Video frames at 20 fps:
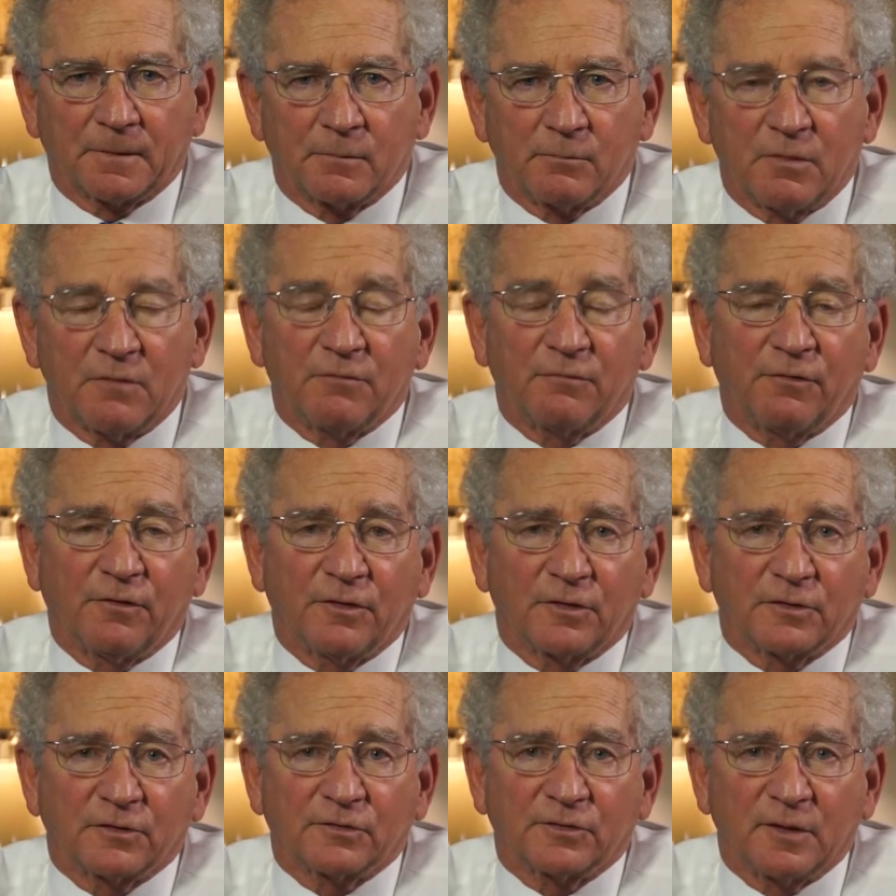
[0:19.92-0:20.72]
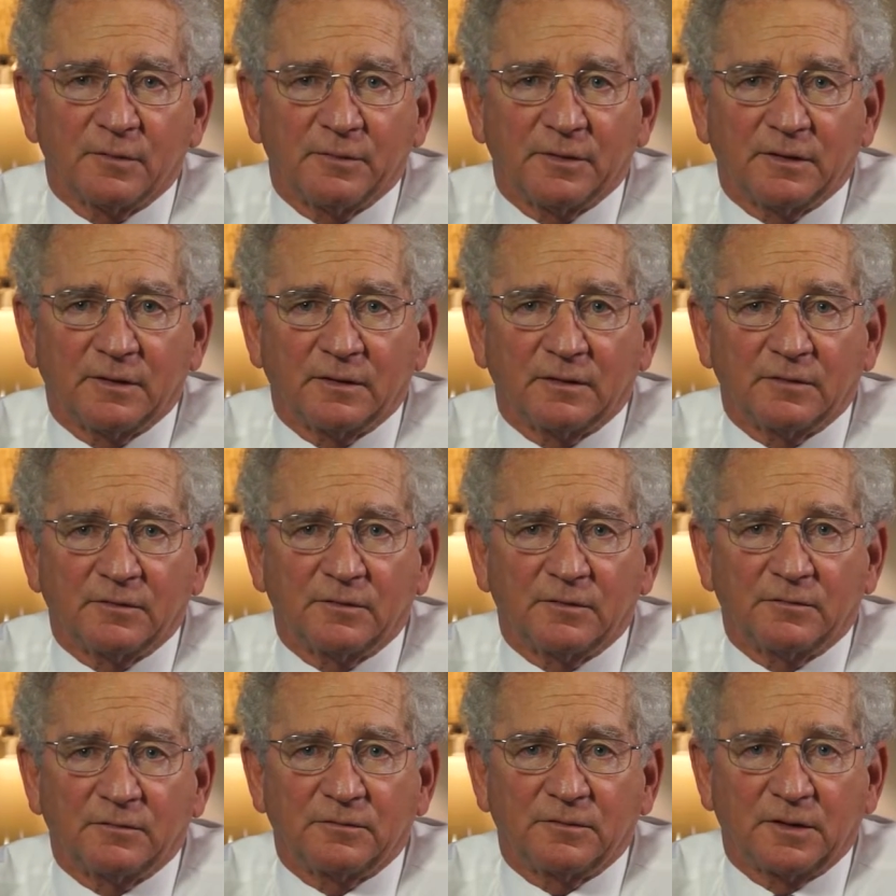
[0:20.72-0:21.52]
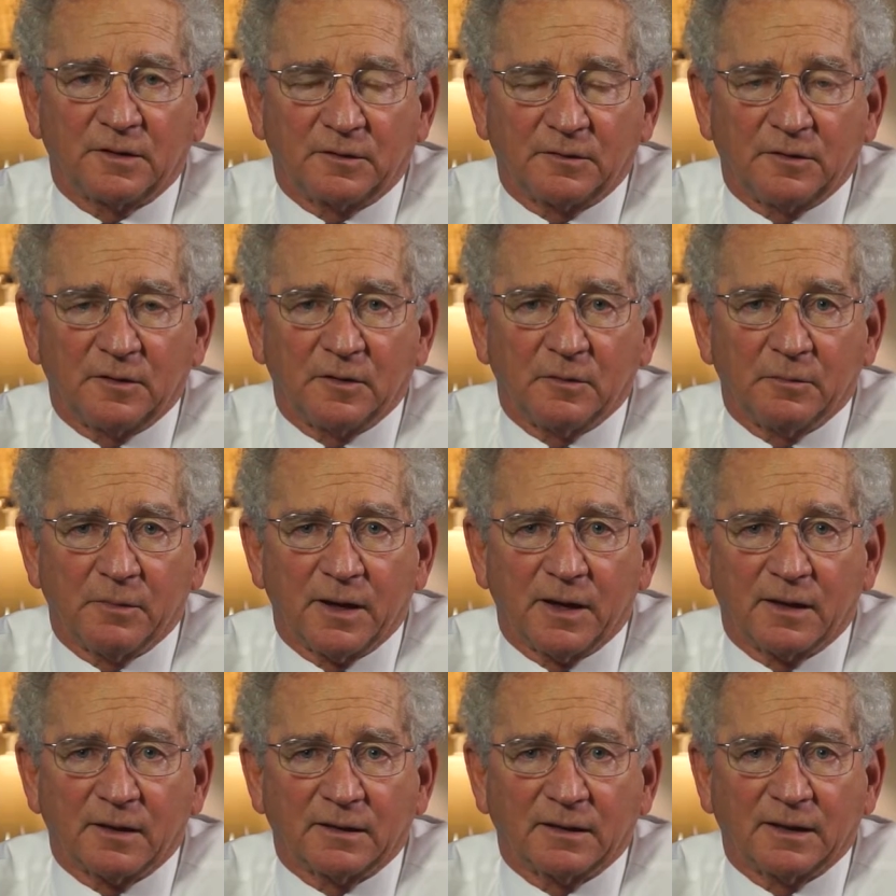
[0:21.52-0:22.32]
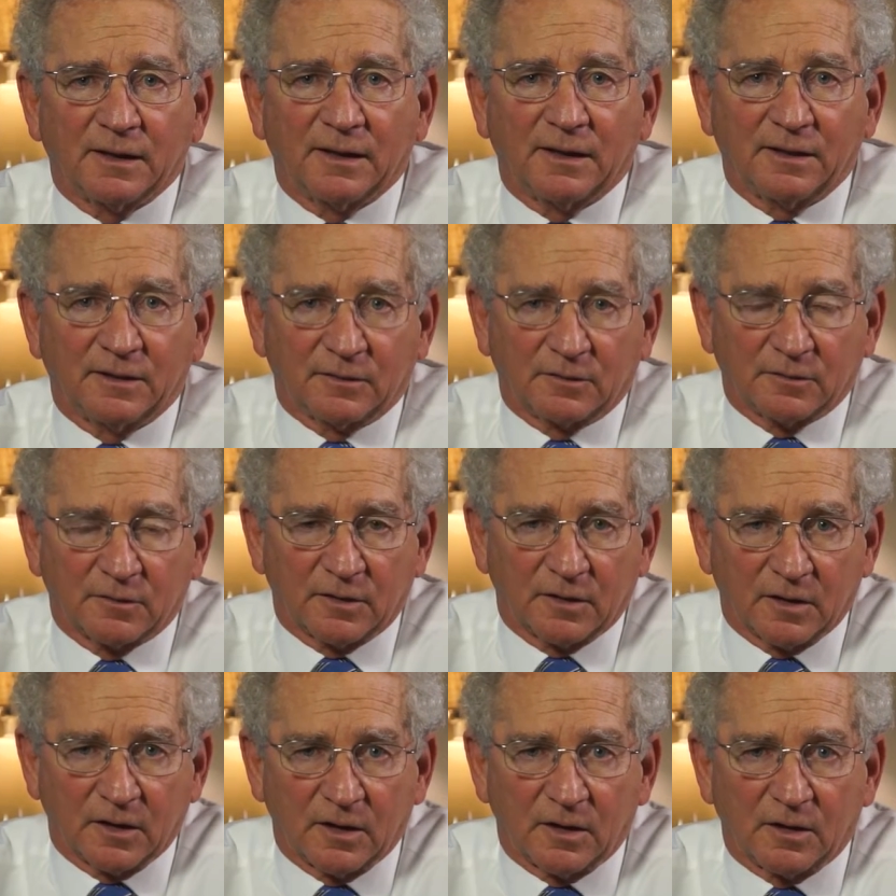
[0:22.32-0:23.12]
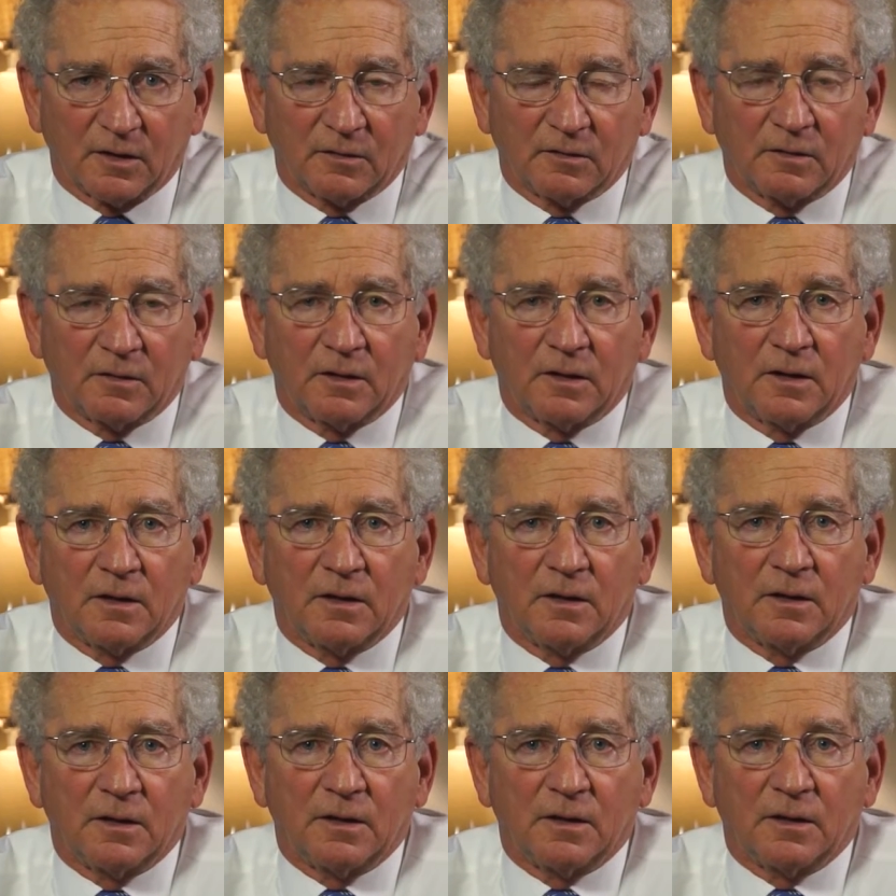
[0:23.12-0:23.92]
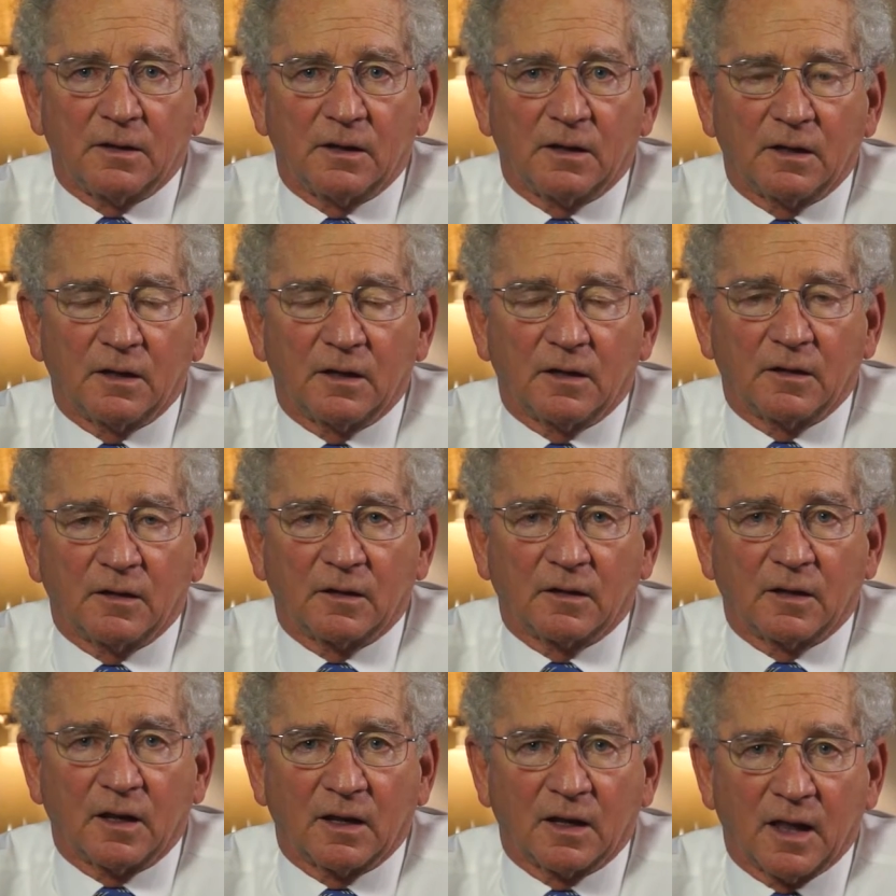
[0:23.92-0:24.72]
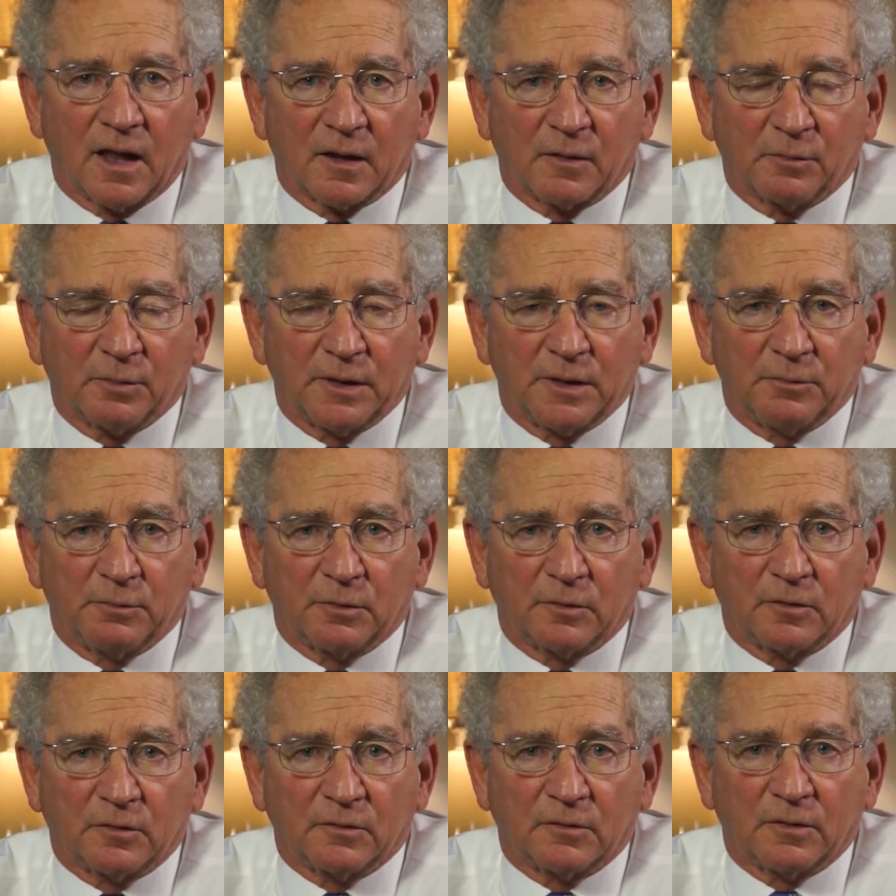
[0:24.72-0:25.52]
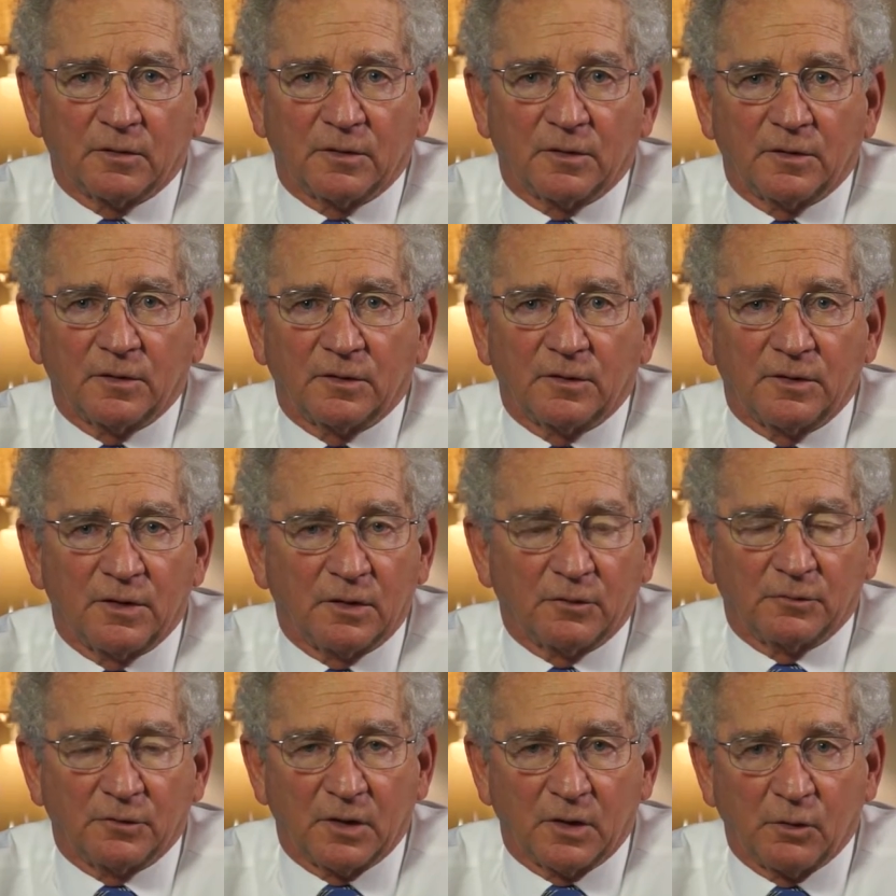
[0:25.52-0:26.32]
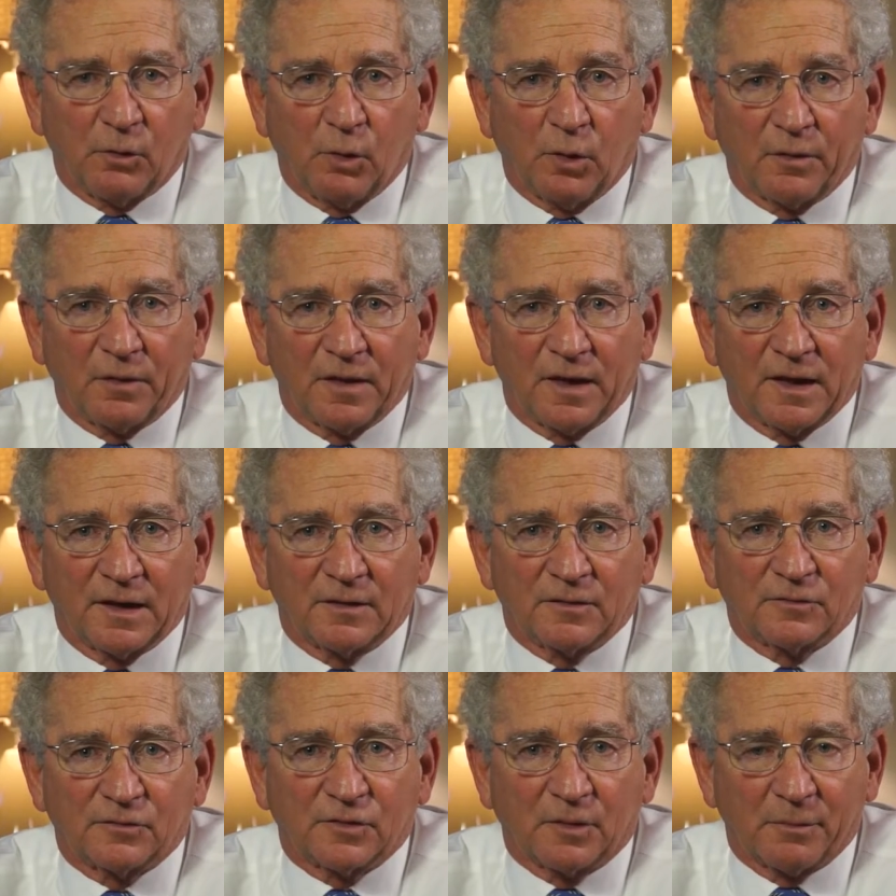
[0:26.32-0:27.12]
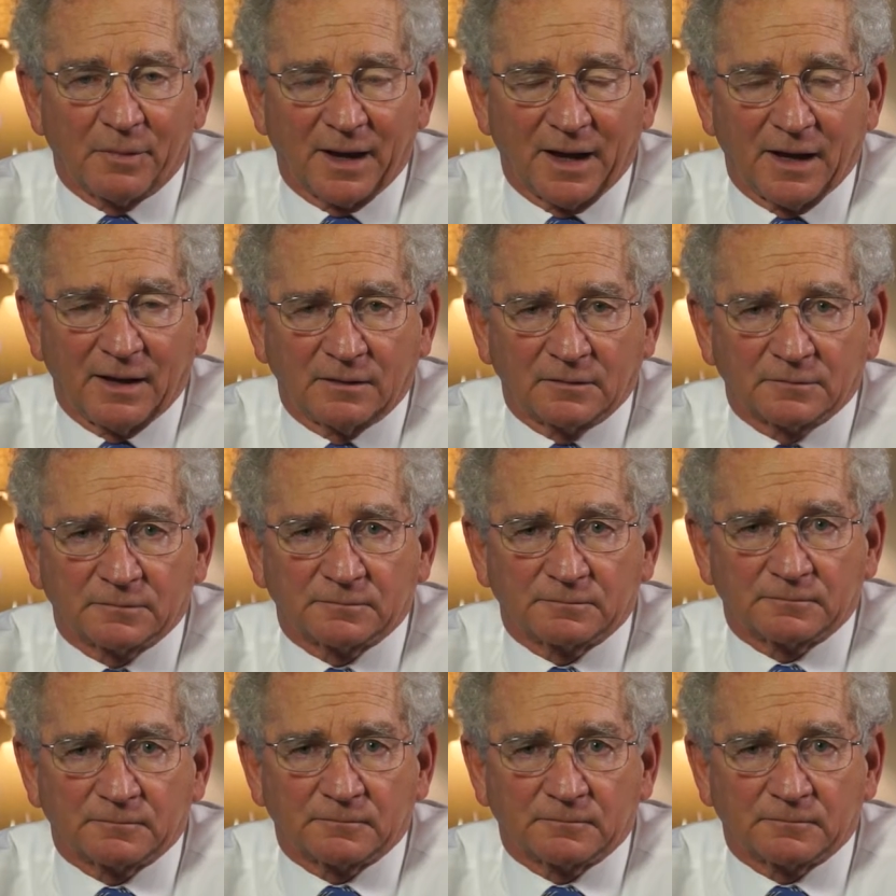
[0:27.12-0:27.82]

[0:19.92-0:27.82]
But first, let me tell you about elder law. A lot of people don't know what that's about.